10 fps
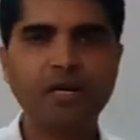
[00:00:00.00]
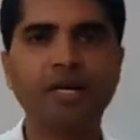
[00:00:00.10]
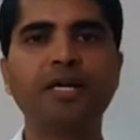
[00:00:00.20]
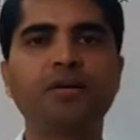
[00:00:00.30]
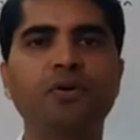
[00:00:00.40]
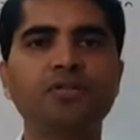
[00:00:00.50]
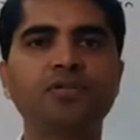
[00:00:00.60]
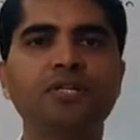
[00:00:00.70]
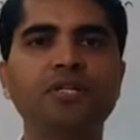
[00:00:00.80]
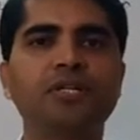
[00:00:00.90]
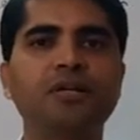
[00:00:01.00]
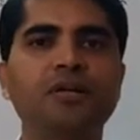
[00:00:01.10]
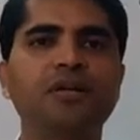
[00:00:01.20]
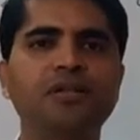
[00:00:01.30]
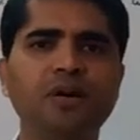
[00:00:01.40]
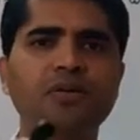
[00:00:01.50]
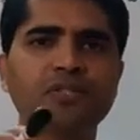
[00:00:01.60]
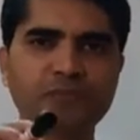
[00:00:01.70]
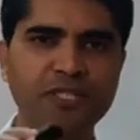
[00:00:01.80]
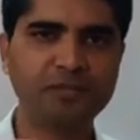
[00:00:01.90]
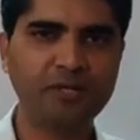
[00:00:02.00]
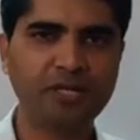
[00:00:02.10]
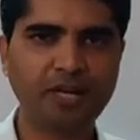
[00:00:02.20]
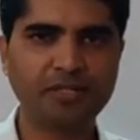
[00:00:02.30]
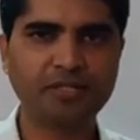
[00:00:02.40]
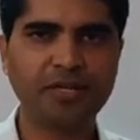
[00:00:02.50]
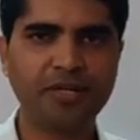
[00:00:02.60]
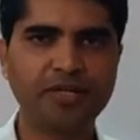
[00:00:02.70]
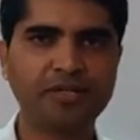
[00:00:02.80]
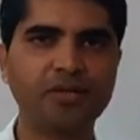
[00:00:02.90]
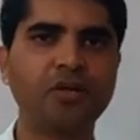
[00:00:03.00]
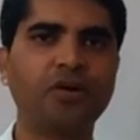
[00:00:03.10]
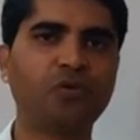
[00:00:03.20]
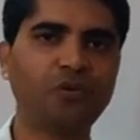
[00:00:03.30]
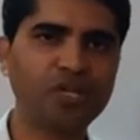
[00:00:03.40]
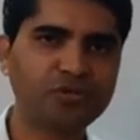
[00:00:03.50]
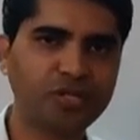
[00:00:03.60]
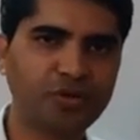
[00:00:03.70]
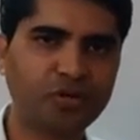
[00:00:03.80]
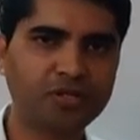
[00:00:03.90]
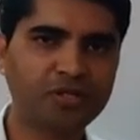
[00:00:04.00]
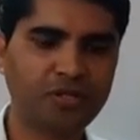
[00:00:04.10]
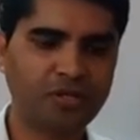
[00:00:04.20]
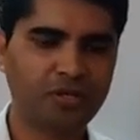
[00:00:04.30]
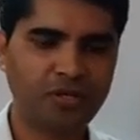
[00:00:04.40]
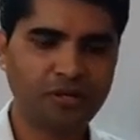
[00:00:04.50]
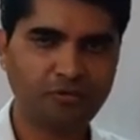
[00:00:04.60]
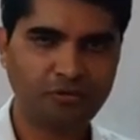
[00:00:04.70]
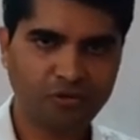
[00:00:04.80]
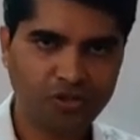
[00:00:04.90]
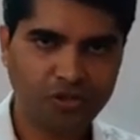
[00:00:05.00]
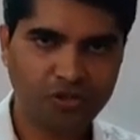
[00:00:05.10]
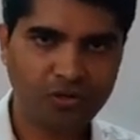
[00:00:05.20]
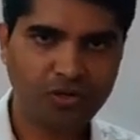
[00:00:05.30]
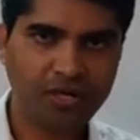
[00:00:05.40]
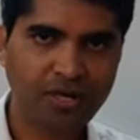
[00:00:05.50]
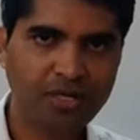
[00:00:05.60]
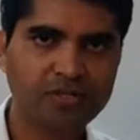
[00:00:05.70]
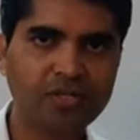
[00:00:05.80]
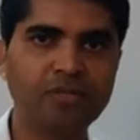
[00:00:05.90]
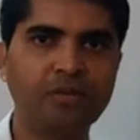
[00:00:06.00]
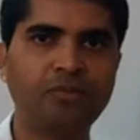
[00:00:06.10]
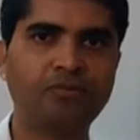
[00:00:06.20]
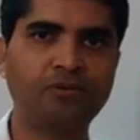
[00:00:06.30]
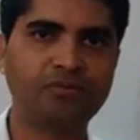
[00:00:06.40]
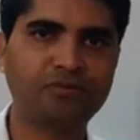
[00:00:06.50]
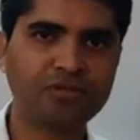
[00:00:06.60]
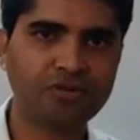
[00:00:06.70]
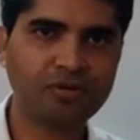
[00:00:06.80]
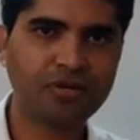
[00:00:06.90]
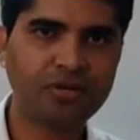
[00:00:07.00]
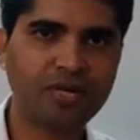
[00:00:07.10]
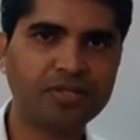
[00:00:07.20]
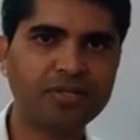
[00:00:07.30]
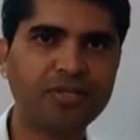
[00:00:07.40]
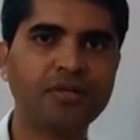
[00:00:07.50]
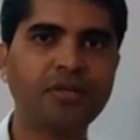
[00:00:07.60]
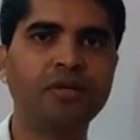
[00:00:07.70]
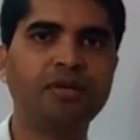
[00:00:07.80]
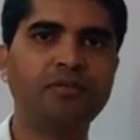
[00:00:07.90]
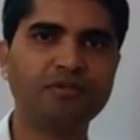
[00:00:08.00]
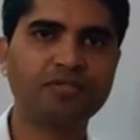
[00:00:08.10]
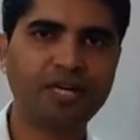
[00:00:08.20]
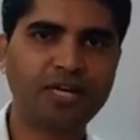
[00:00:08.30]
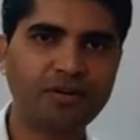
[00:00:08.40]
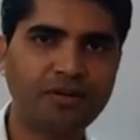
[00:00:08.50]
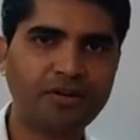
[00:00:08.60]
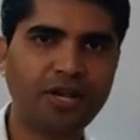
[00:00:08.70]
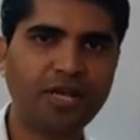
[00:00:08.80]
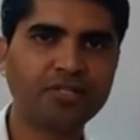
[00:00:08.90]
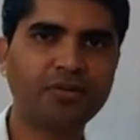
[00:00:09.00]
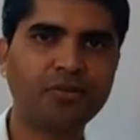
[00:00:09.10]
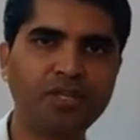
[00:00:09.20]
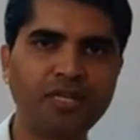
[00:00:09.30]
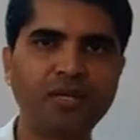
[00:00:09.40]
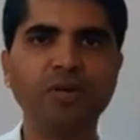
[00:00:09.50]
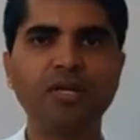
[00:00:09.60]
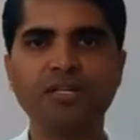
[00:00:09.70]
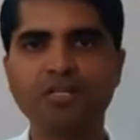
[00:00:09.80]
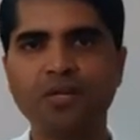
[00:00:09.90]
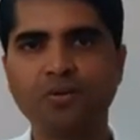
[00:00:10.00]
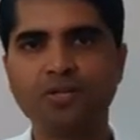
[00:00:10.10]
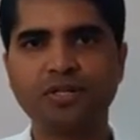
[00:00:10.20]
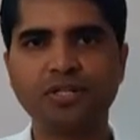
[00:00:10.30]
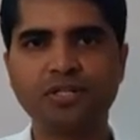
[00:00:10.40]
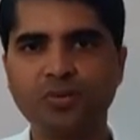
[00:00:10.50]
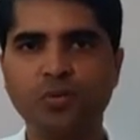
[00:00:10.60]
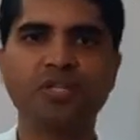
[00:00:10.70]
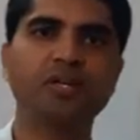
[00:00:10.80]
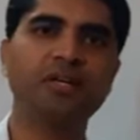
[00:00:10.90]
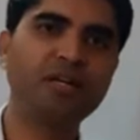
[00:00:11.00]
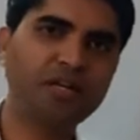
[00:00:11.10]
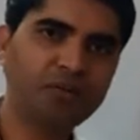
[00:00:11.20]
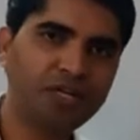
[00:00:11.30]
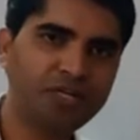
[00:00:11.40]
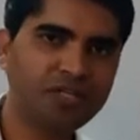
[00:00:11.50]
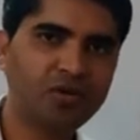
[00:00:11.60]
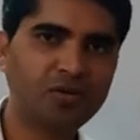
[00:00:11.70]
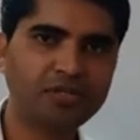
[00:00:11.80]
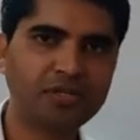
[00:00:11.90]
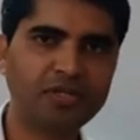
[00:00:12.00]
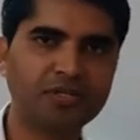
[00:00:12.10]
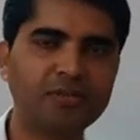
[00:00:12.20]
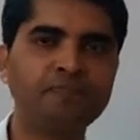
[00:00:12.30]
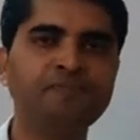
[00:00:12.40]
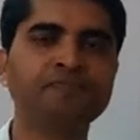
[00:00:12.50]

rate constant or specific reaction rate or velocity constant for zero order reaction, for first order reaction, for second order reaction with equal initial concentration, with unequal initial concentration,